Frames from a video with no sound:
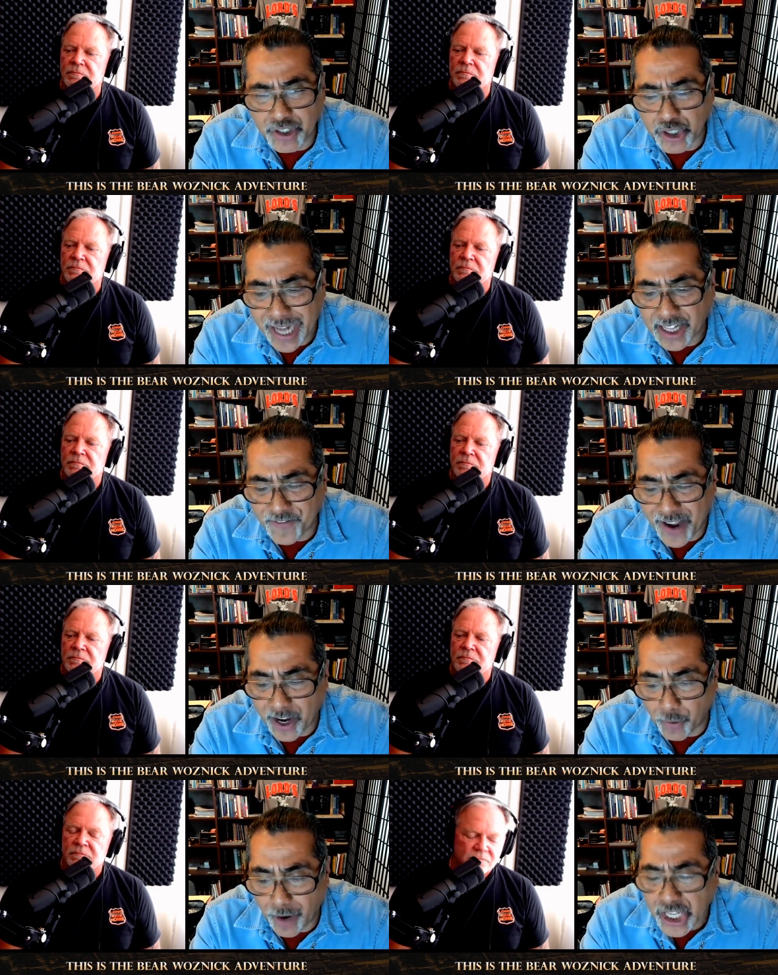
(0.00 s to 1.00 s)
Speaker 1: you sanctifying
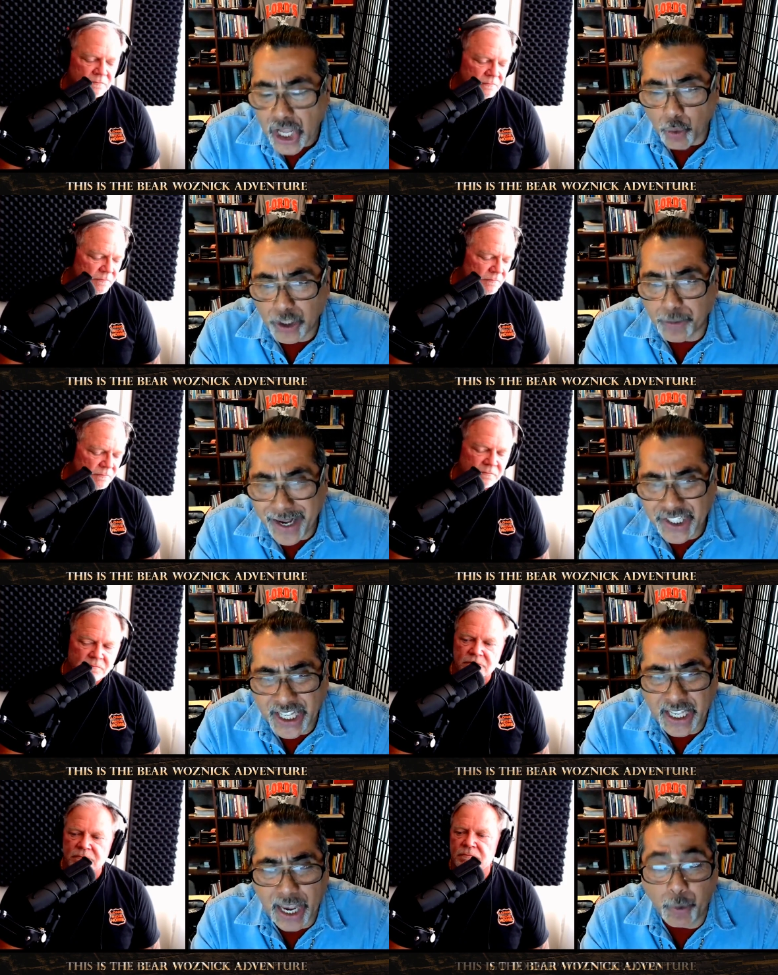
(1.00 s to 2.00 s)
grace, which means that
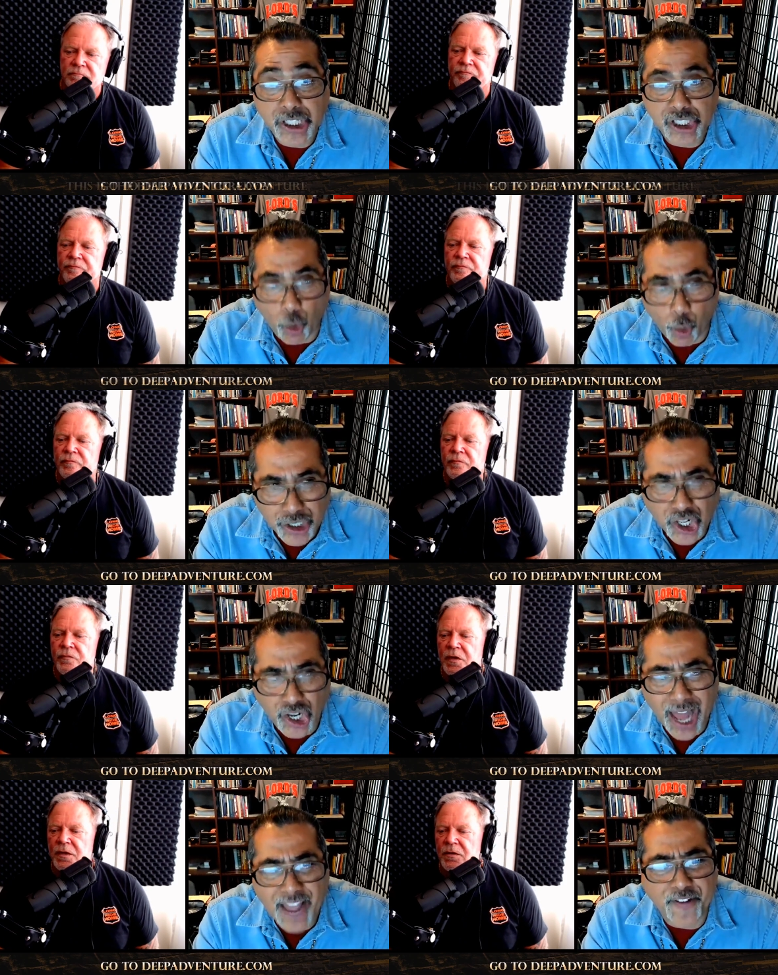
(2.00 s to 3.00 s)
it restores the
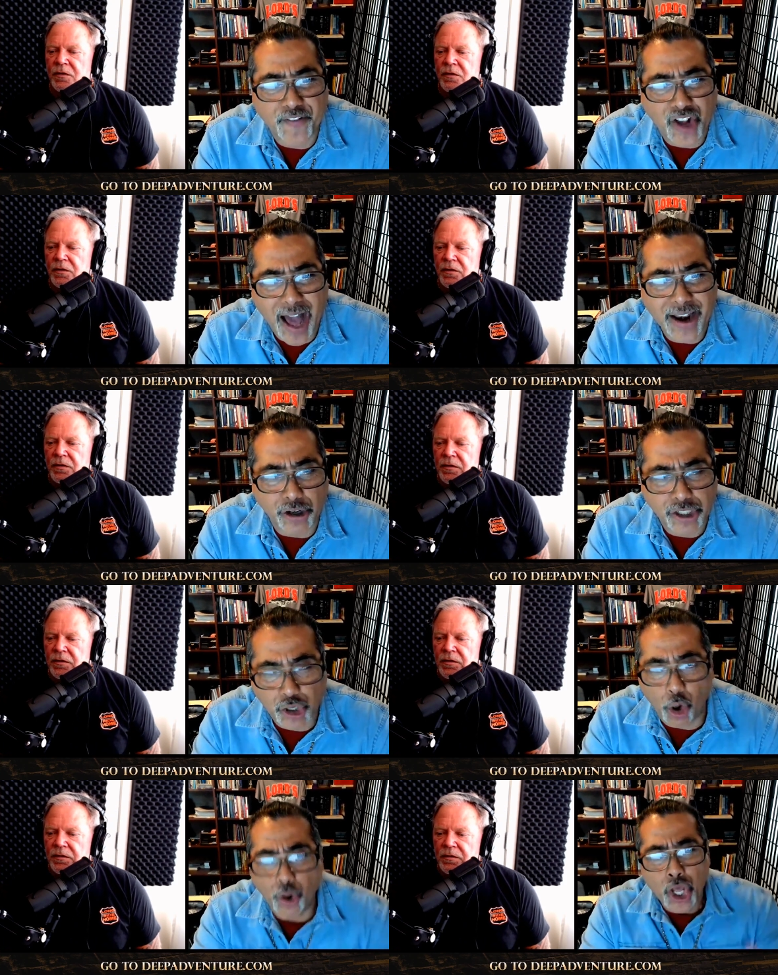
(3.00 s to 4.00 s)
life of God in your
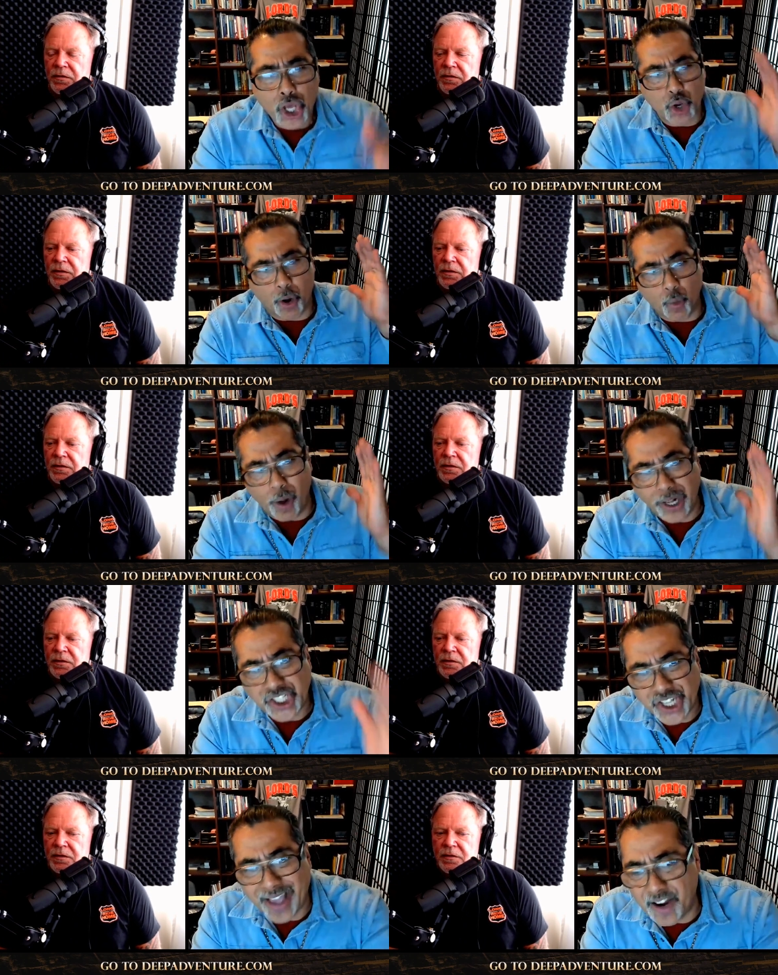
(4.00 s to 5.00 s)
soul. You're once
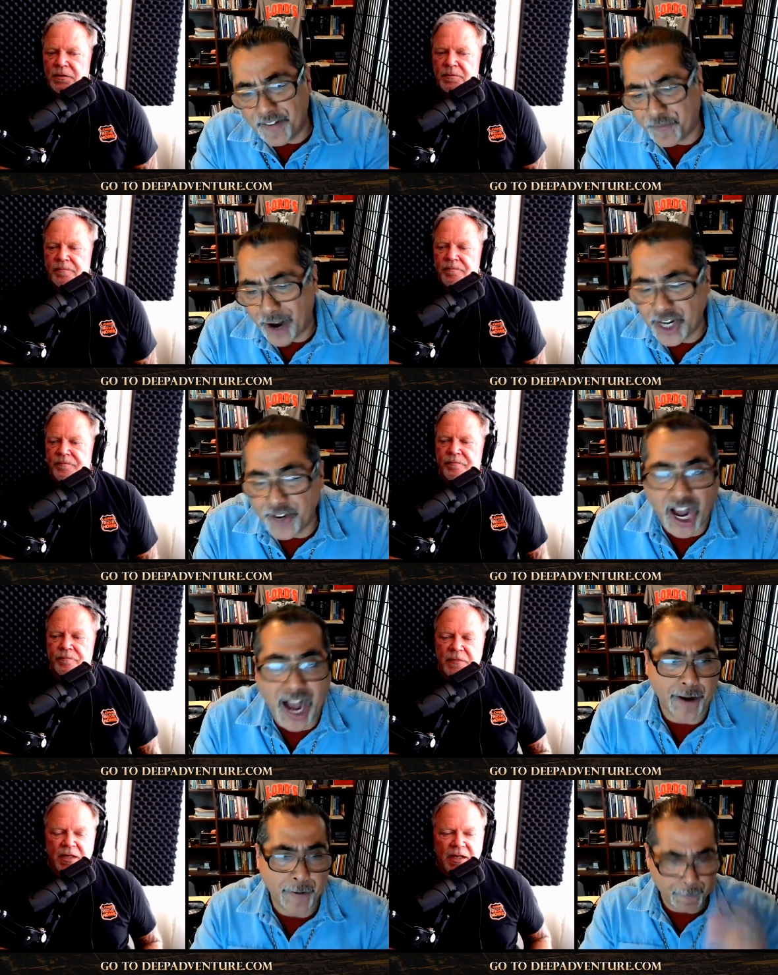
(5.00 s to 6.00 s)
again a friend of
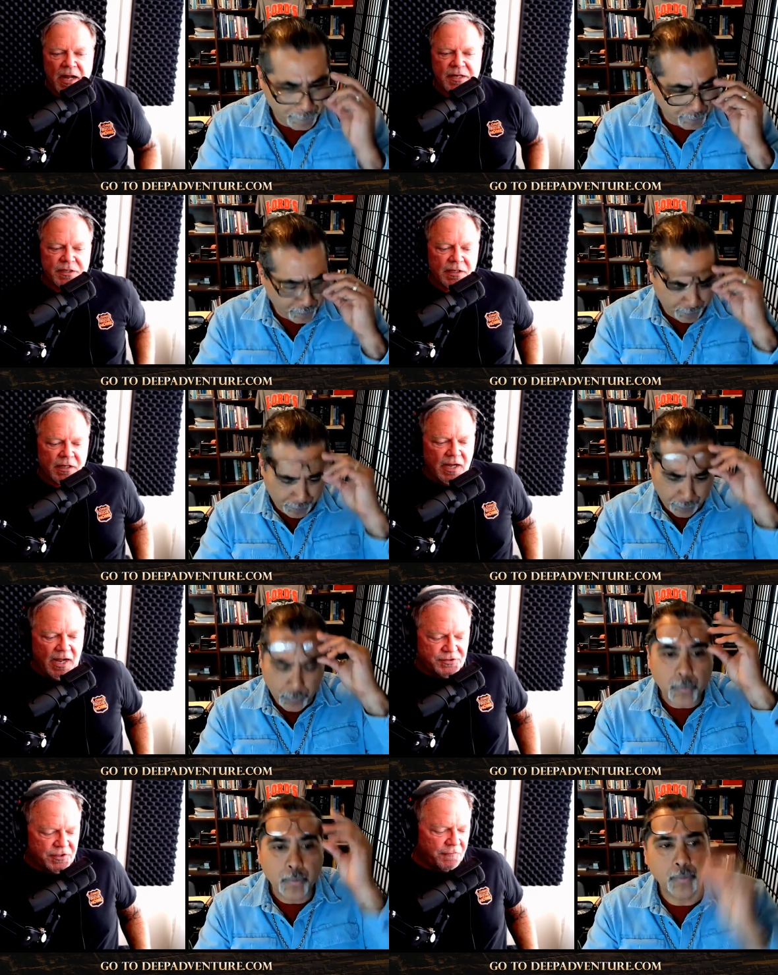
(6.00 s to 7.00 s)
God.
Speaker 2: And God is
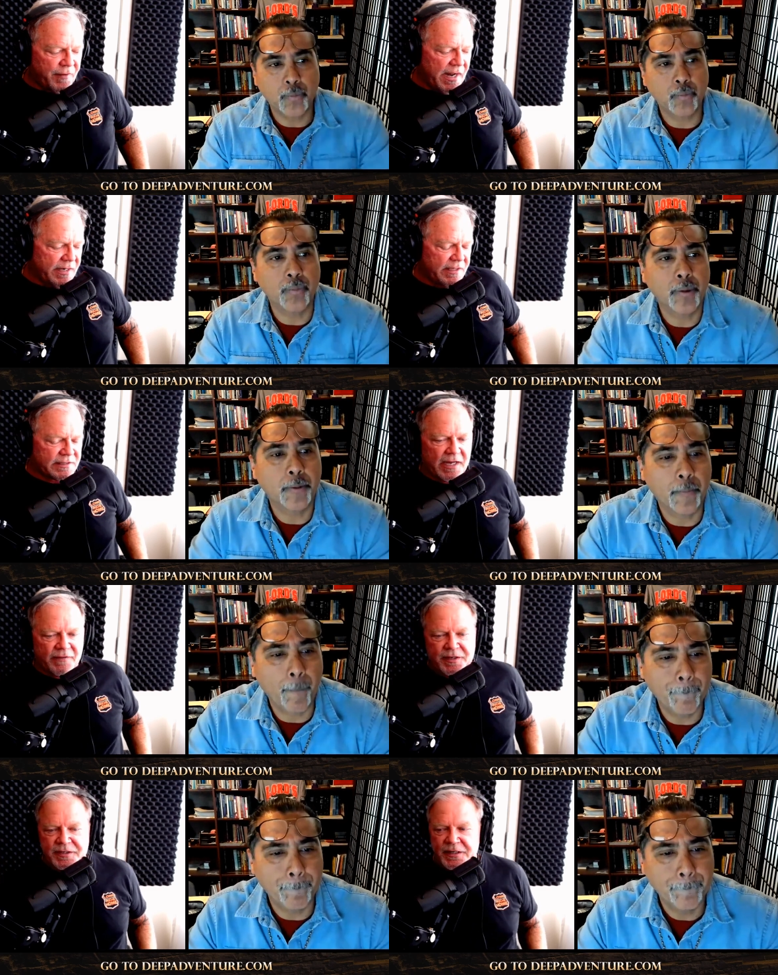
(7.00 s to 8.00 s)
God's your friend. He's
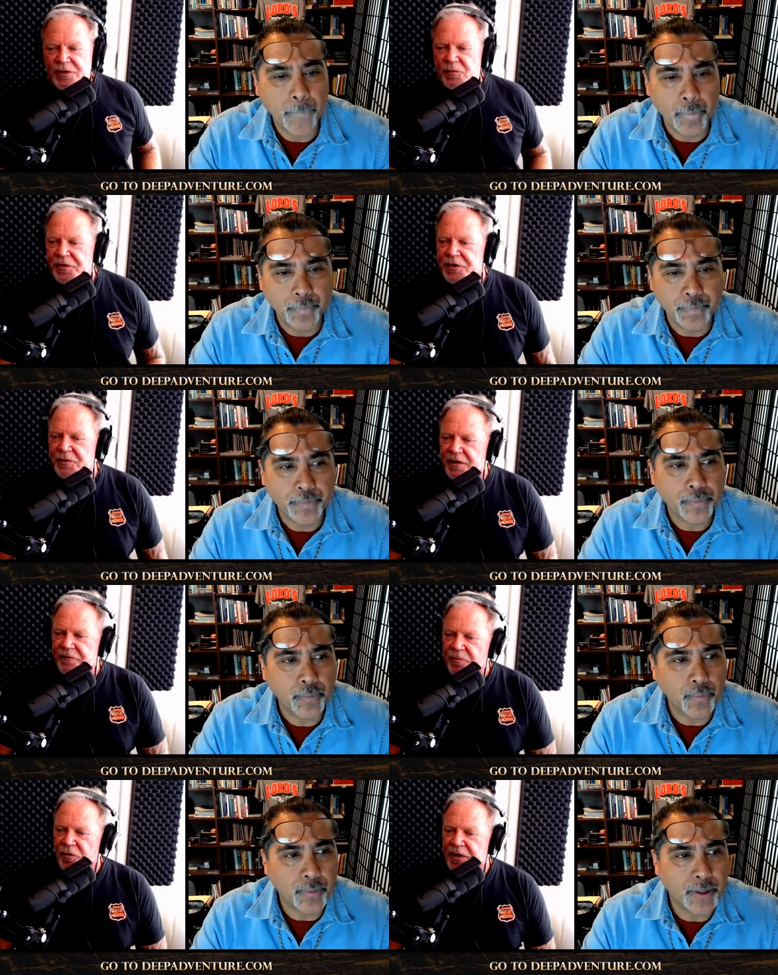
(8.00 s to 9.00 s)
having dinner with you
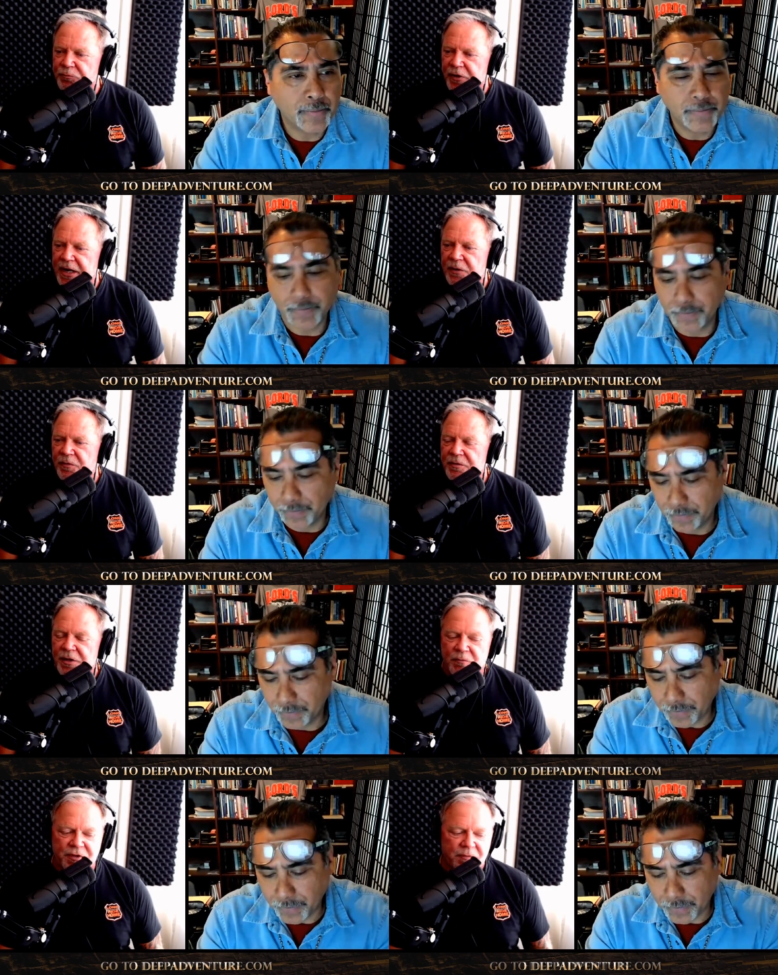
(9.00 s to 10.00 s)
every morning, praying.
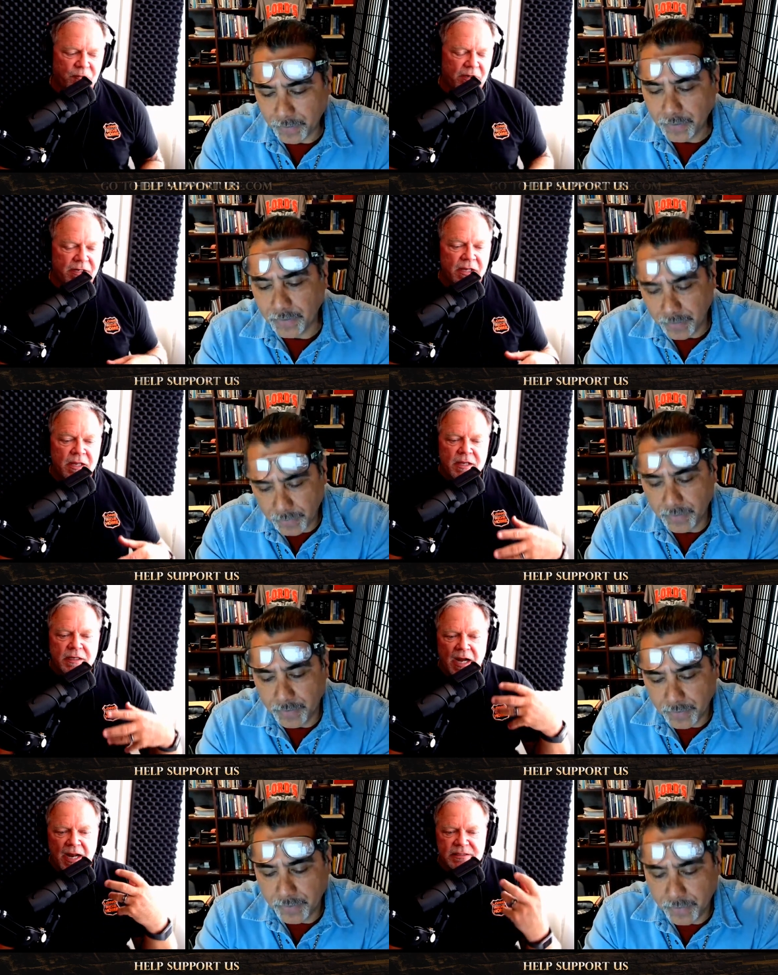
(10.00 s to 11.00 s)
You know, when you're praying,
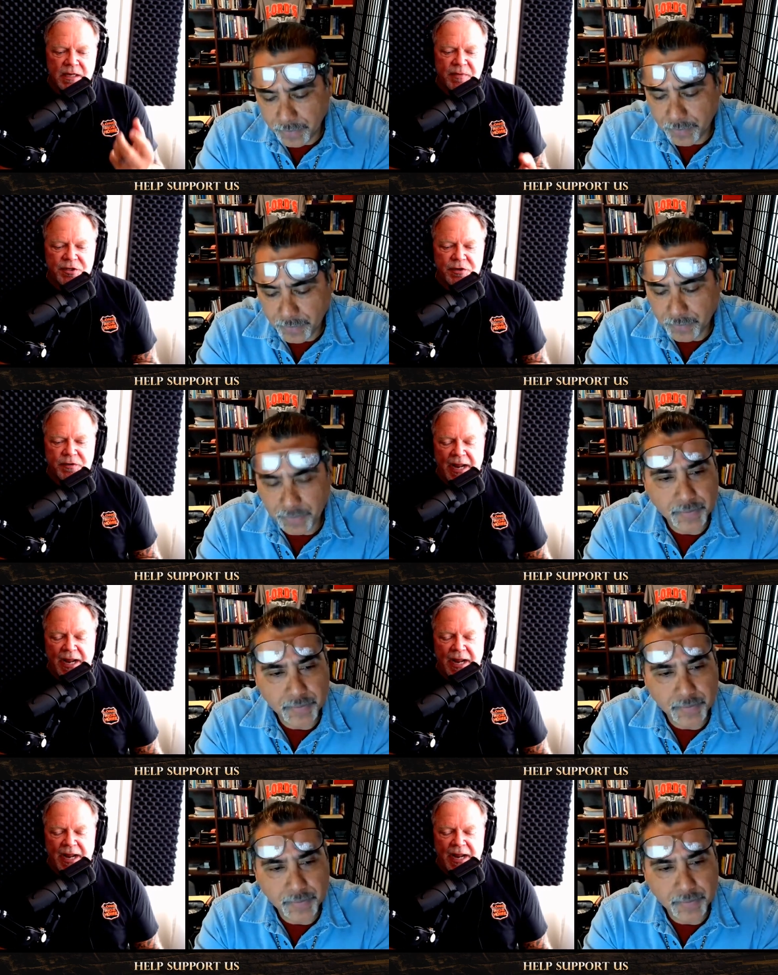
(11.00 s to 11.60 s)
God has come into your